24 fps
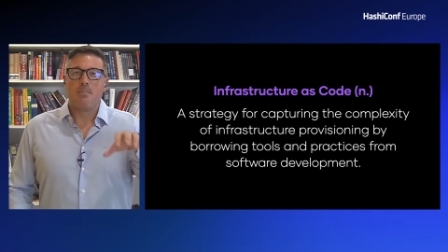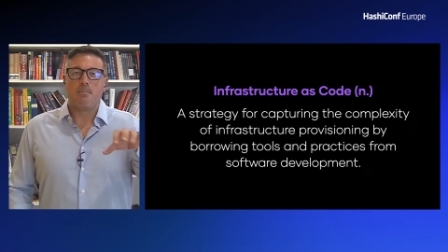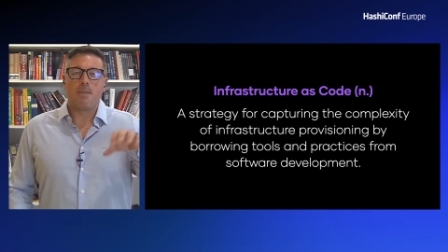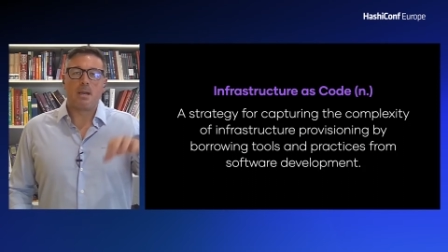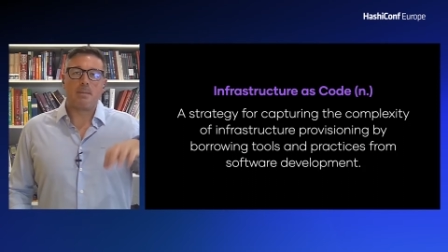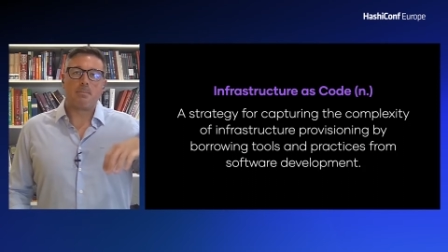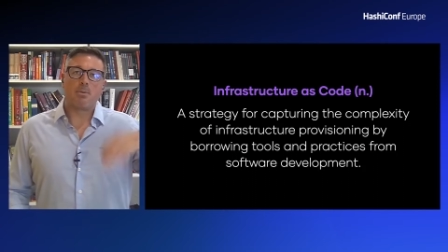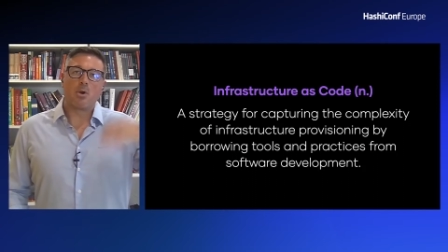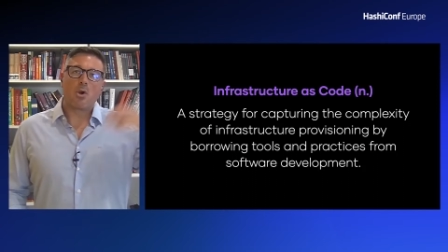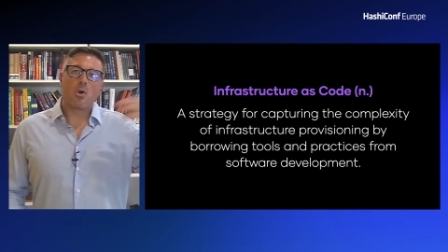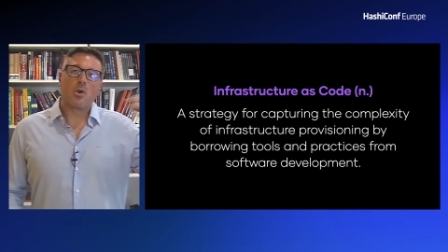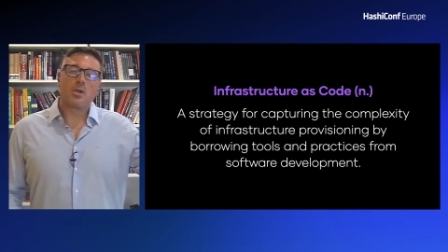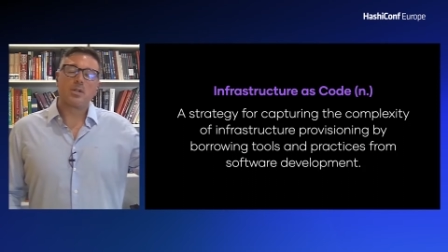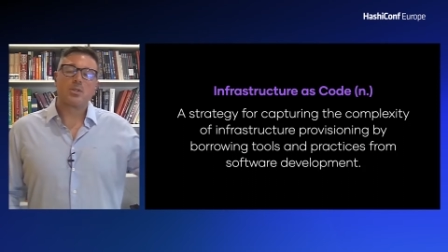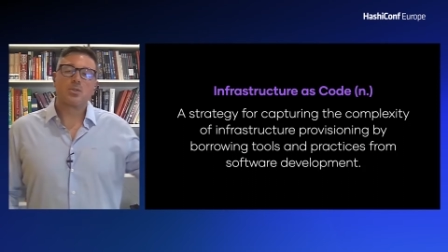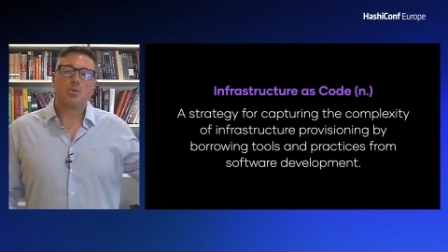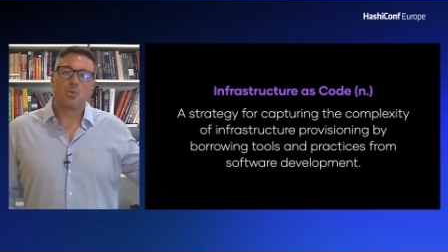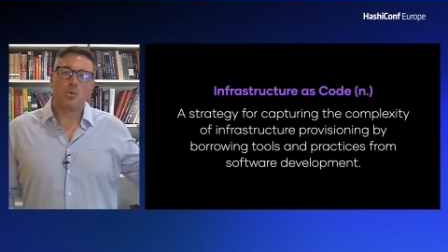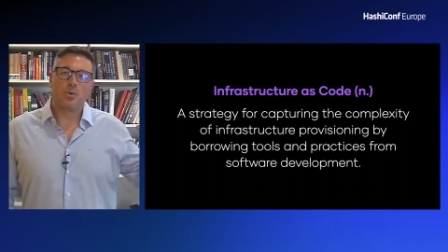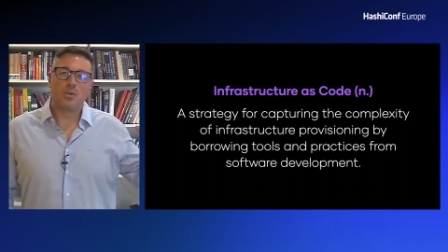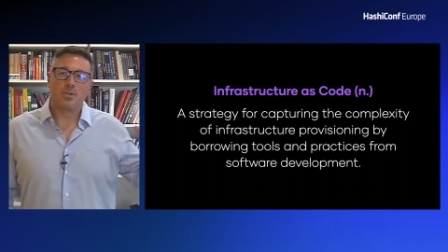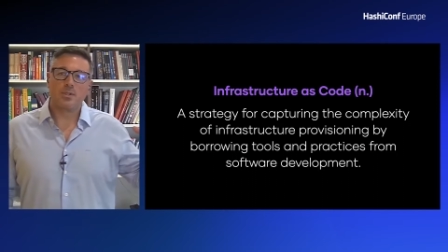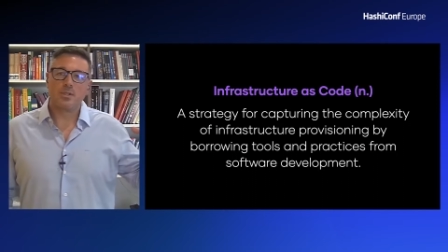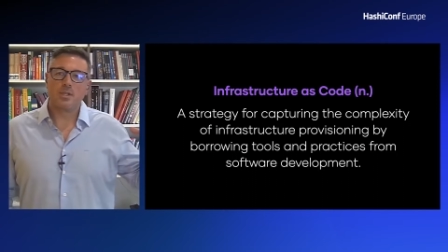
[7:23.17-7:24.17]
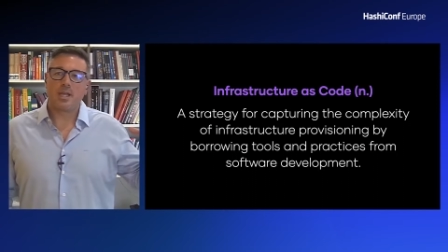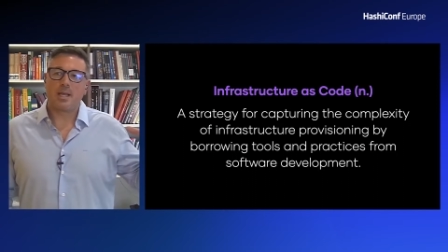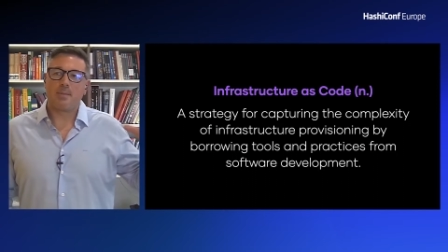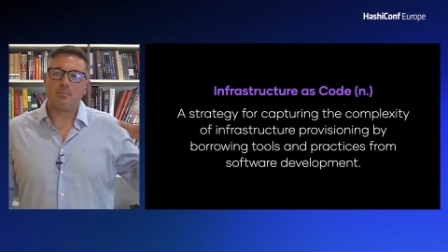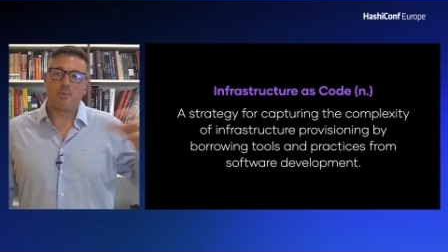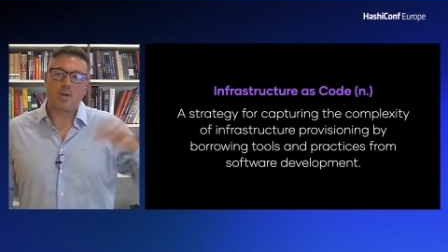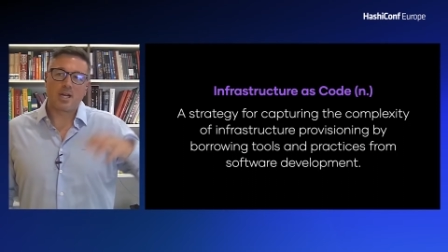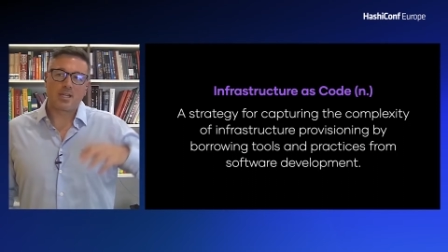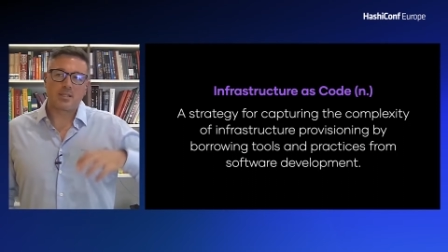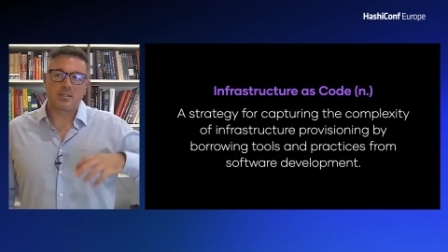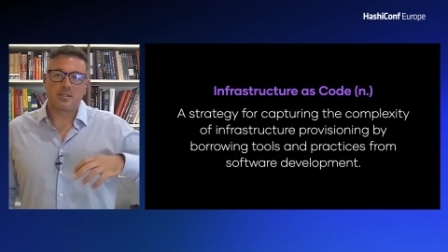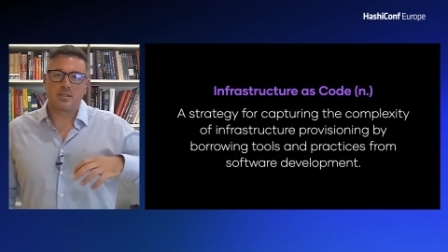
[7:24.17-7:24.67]
by borrowing tools and
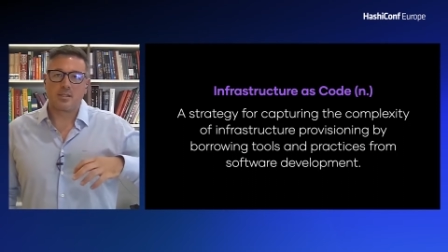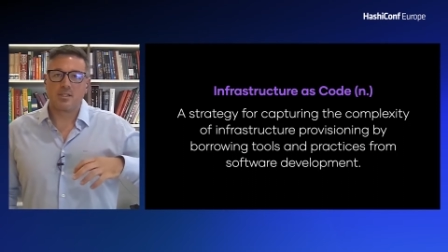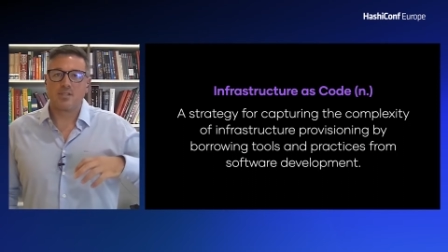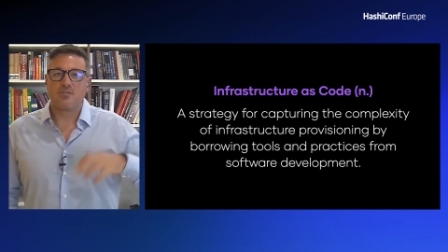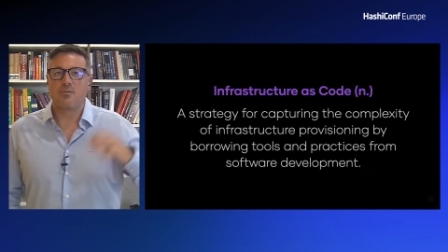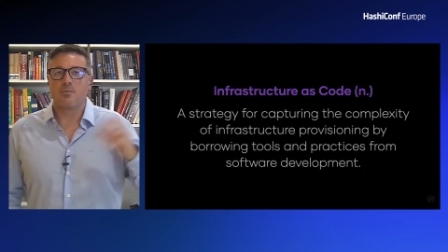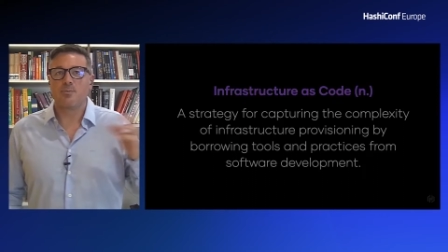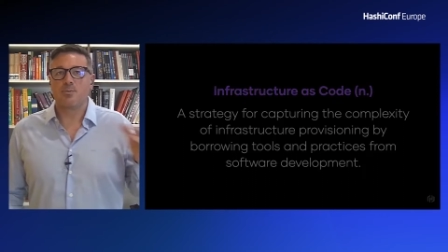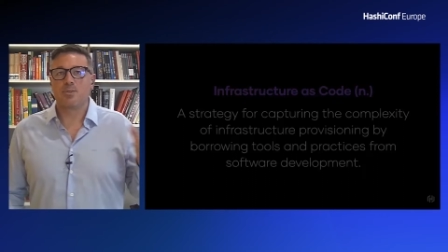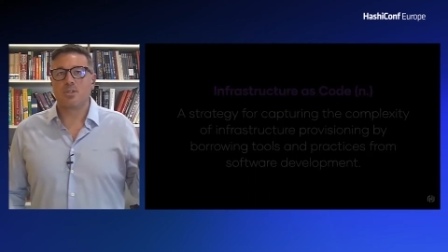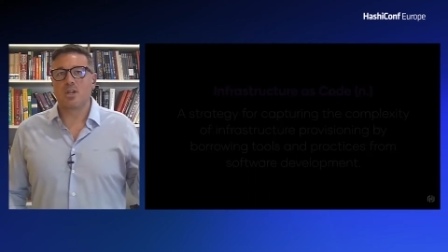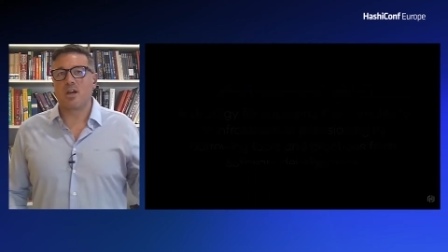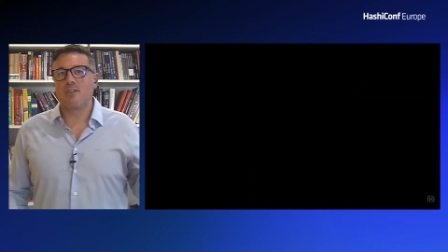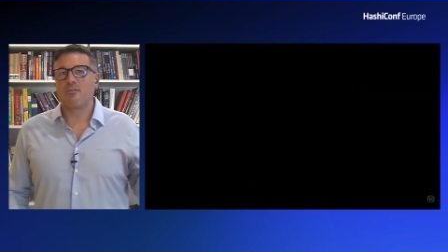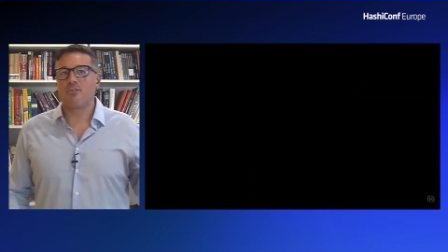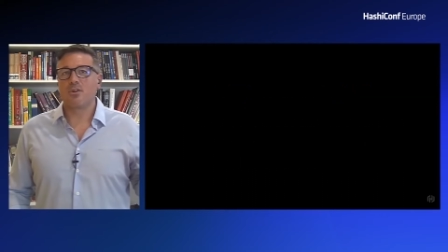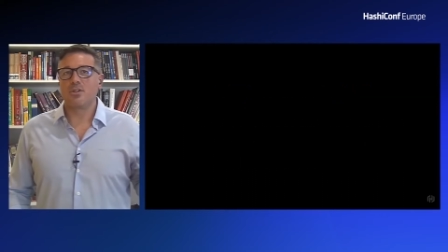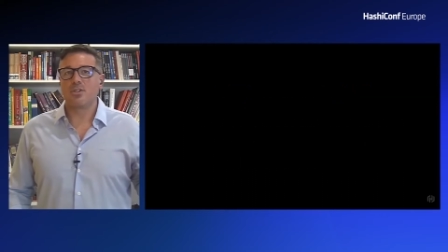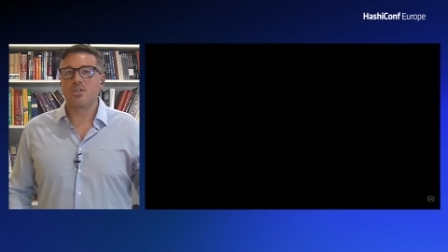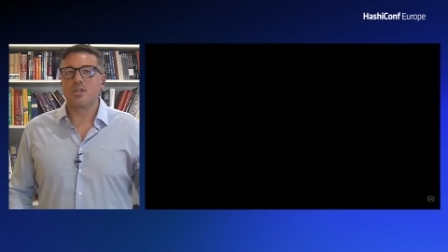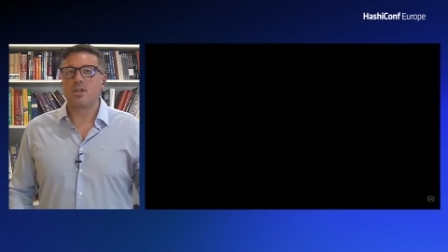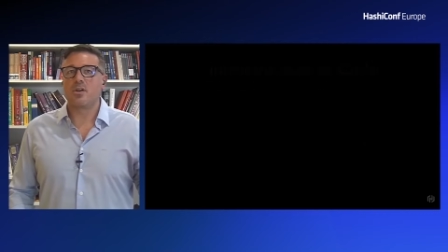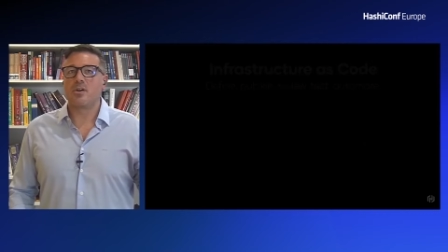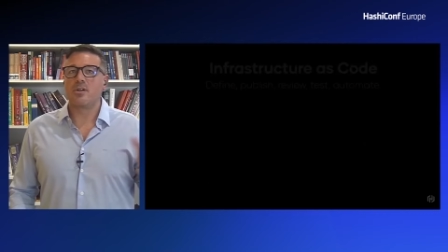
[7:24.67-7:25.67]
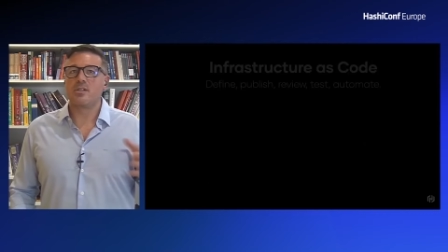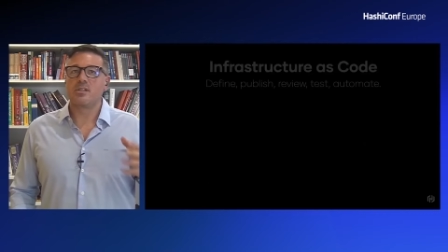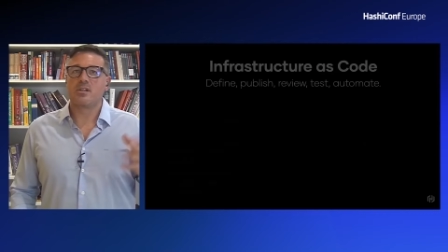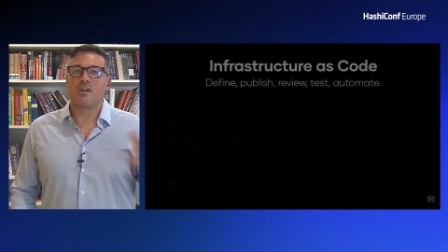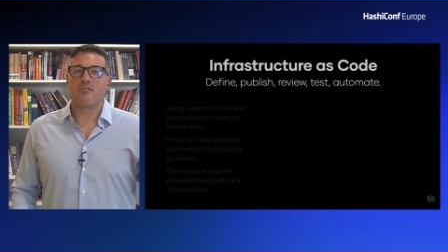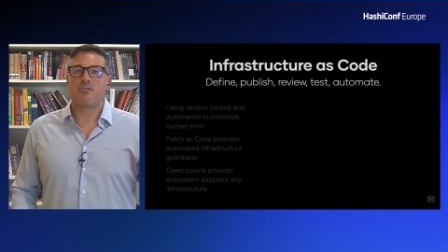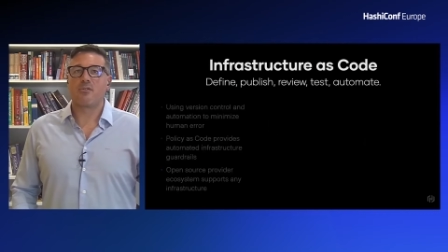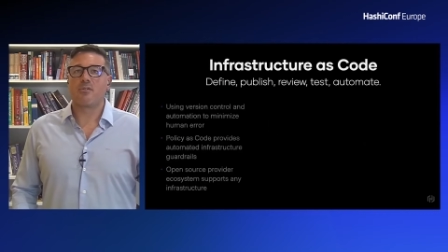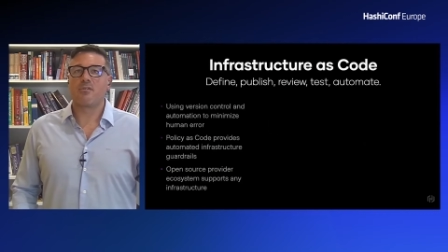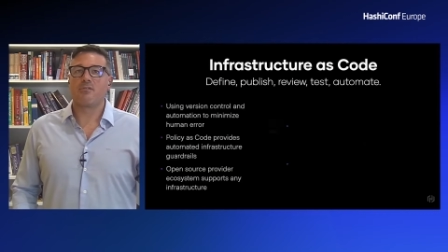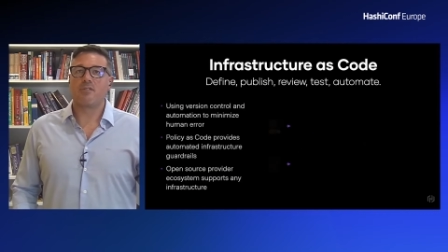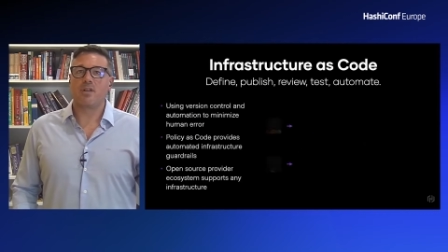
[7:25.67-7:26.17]
practices from software engineering and
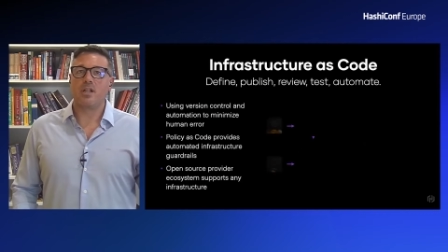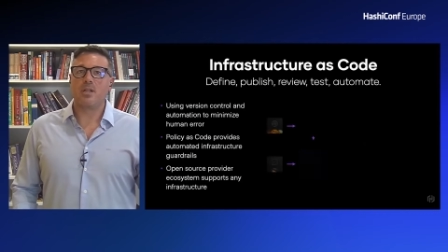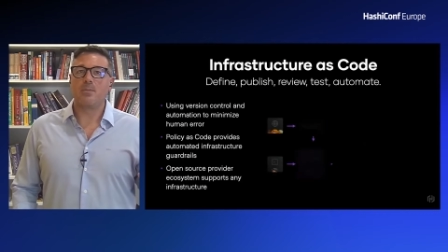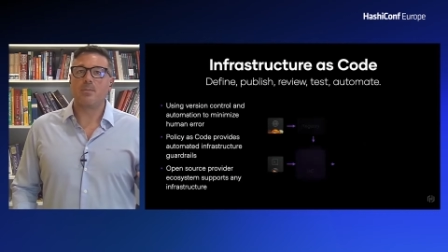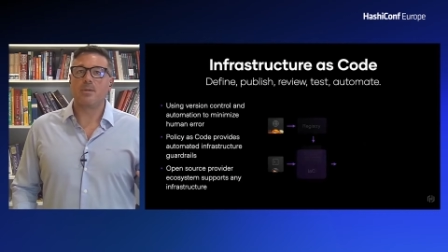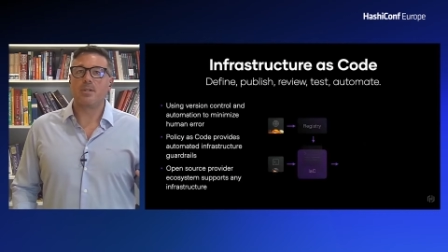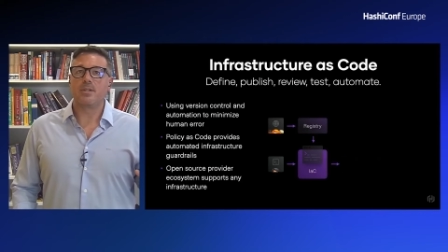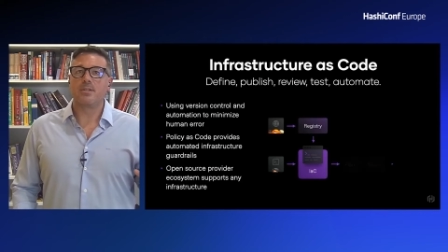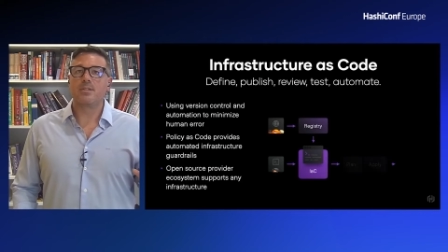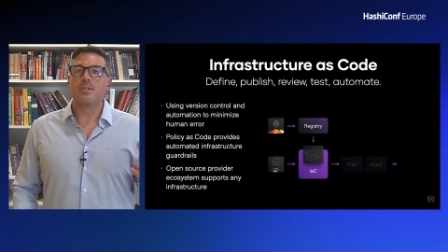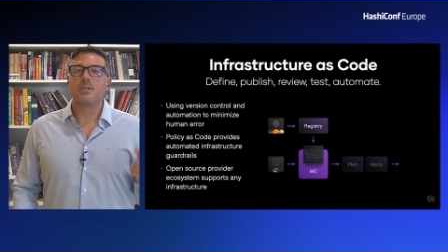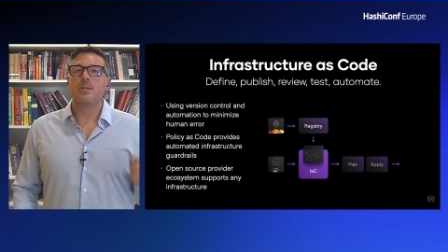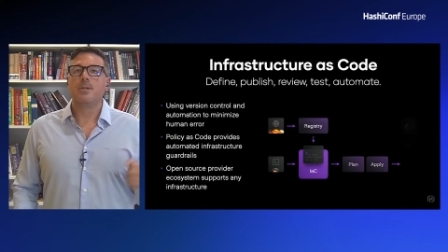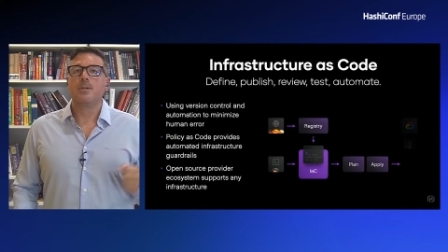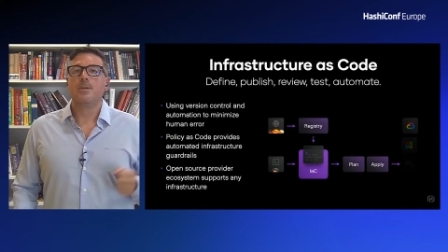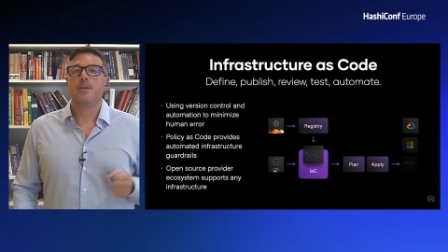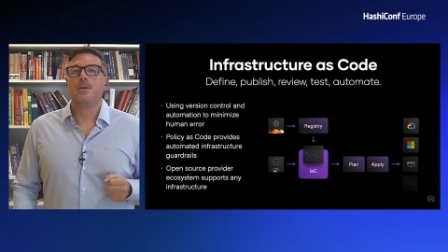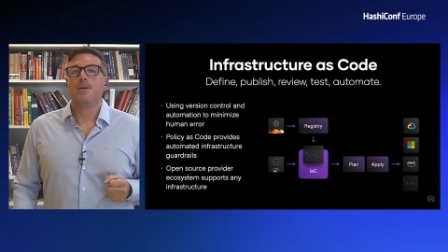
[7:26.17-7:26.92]
software development.